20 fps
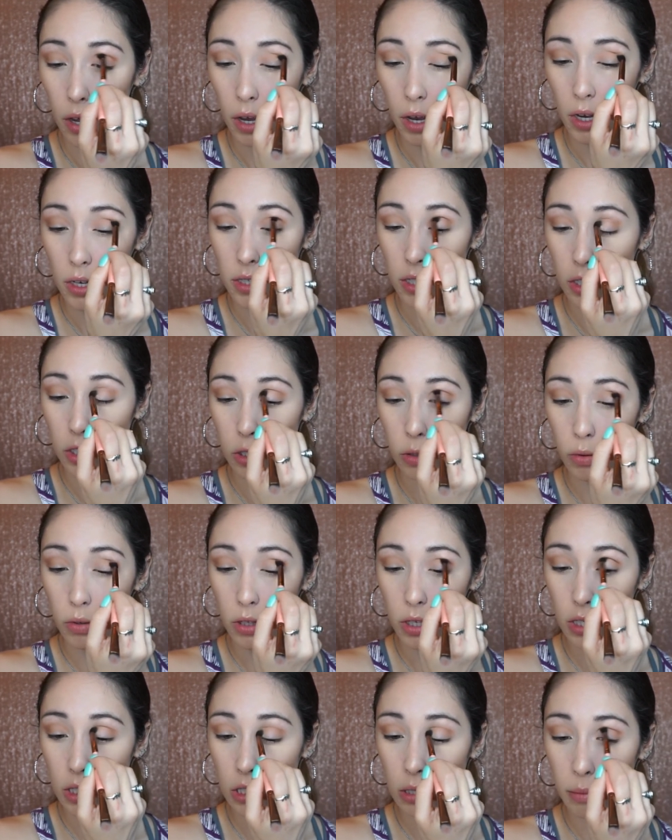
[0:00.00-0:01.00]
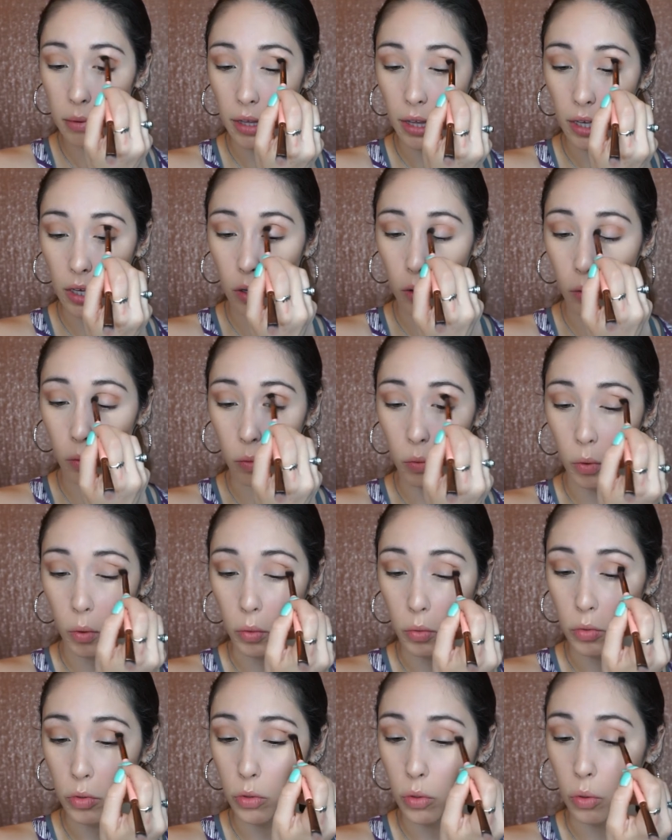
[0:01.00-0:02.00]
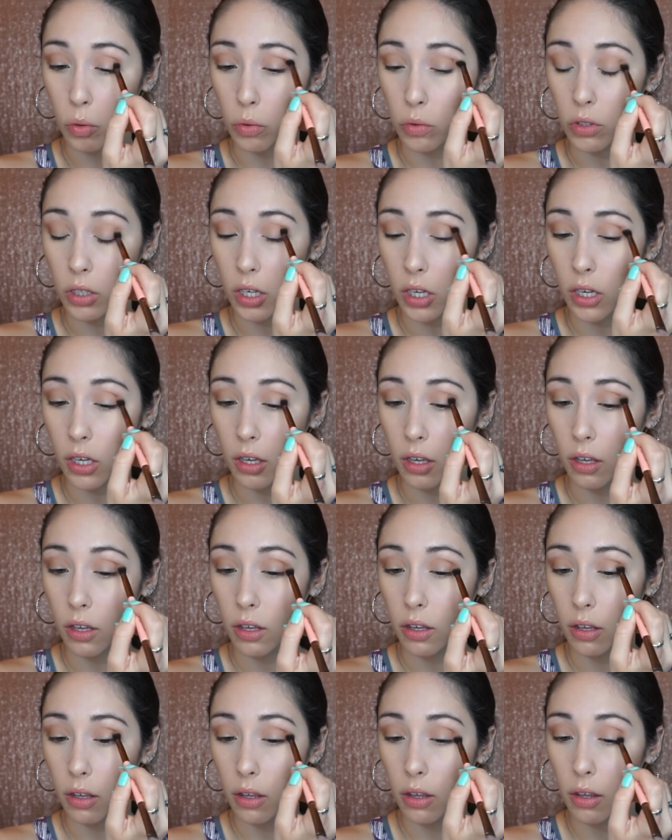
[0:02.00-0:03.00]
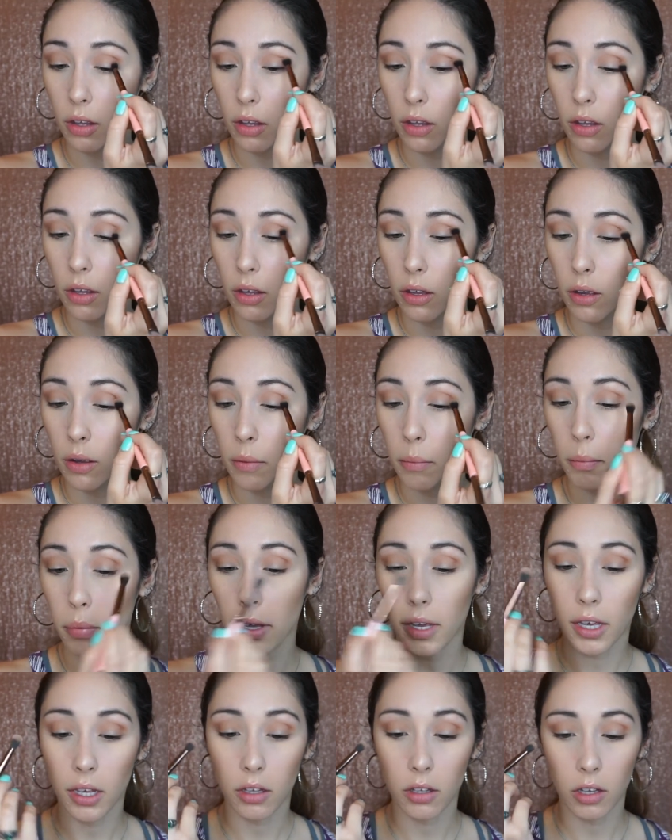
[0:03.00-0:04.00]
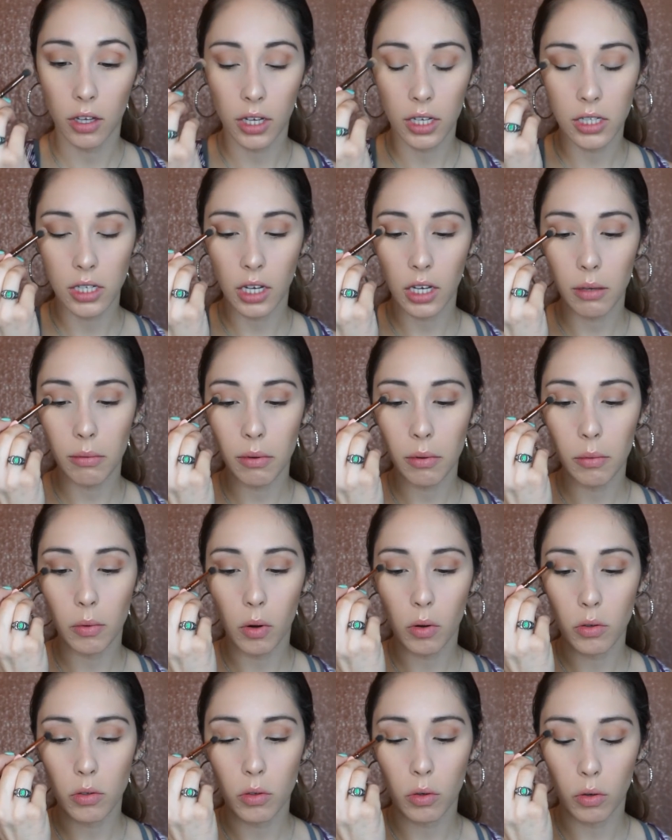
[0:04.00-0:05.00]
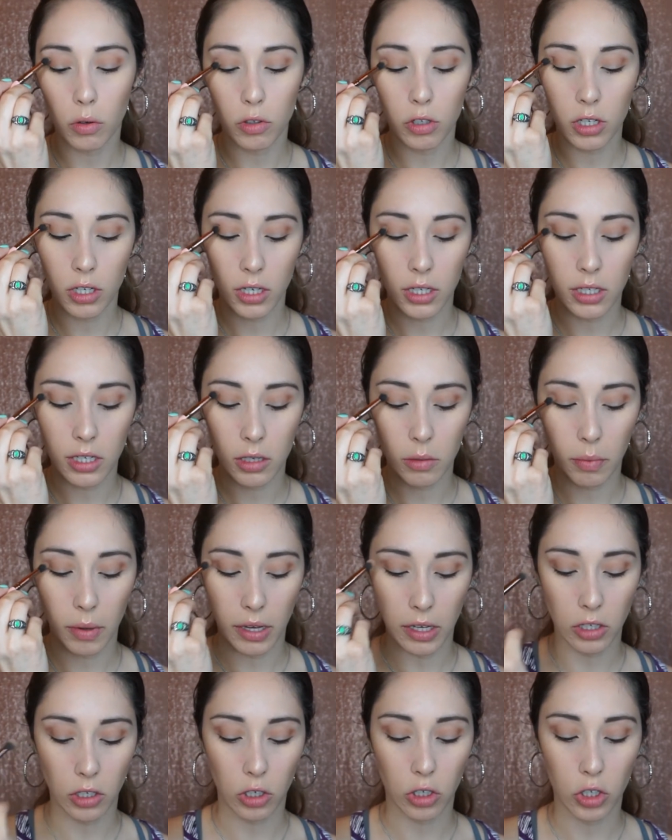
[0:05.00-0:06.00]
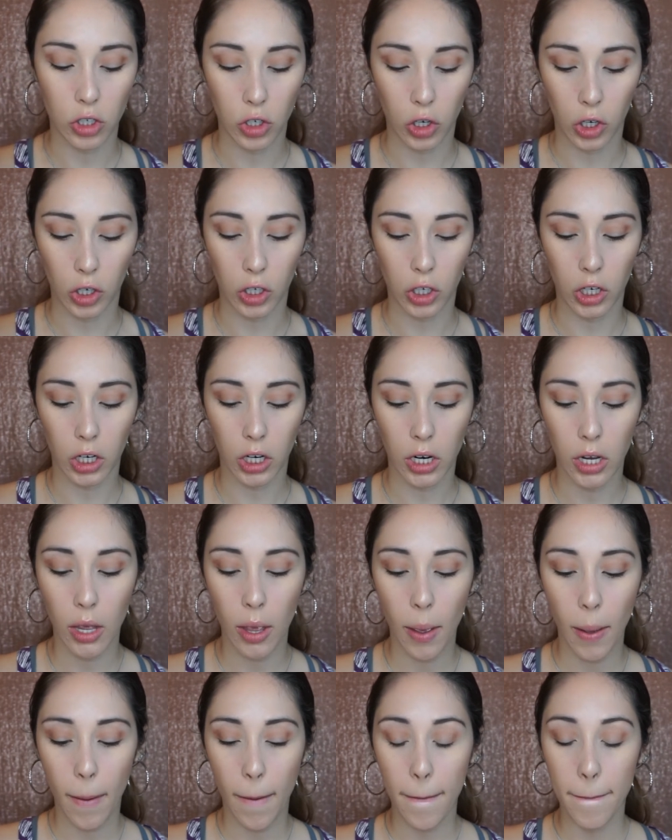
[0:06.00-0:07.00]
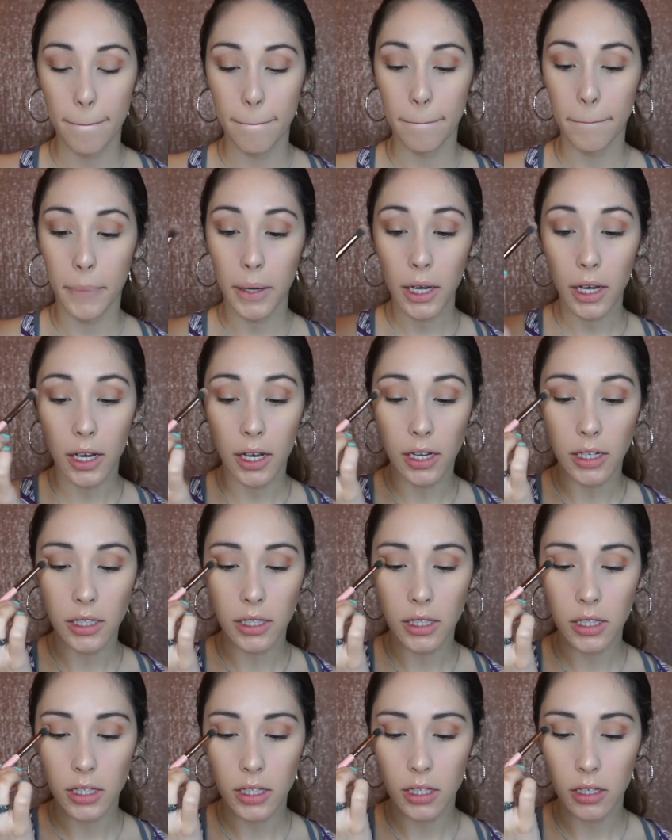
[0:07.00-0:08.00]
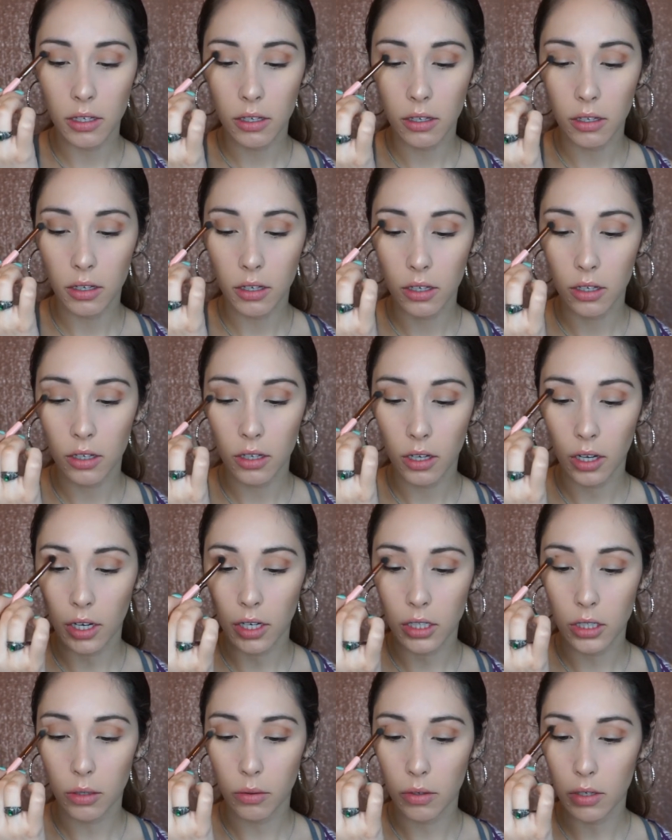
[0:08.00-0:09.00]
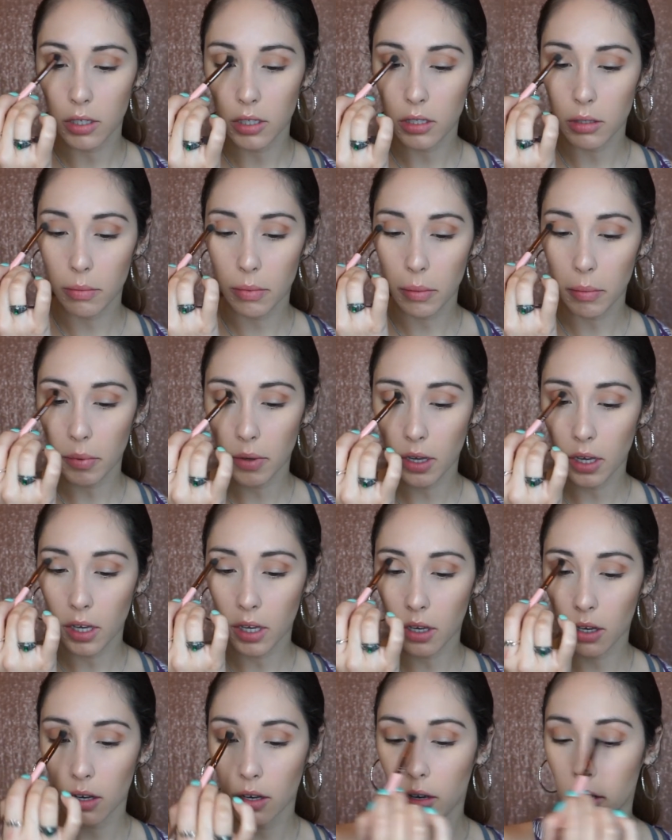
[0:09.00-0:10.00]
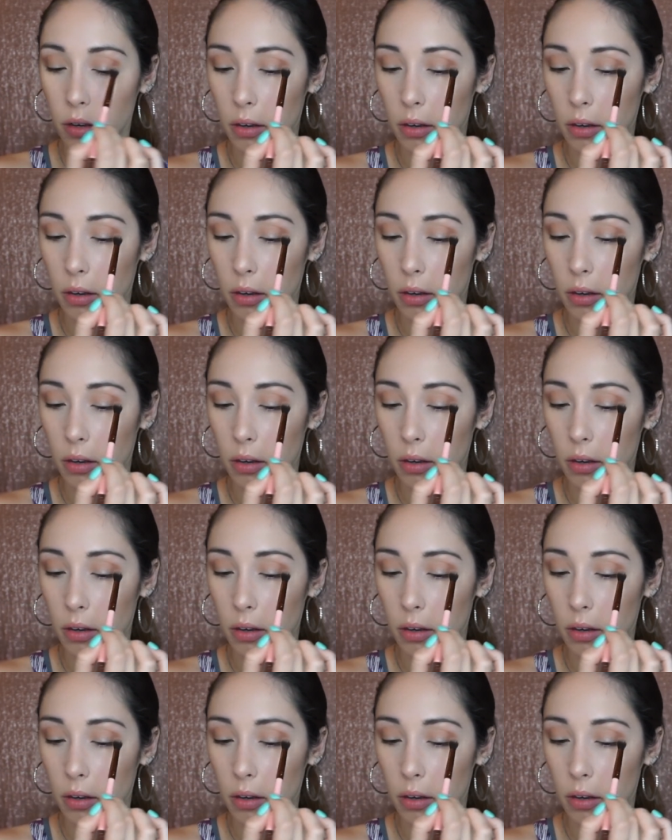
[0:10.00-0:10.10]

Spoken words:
Because I do want this to be like a rose goldy pink look. It's not going to be rose gold just because these pinks are darker, but I do want it to be pink.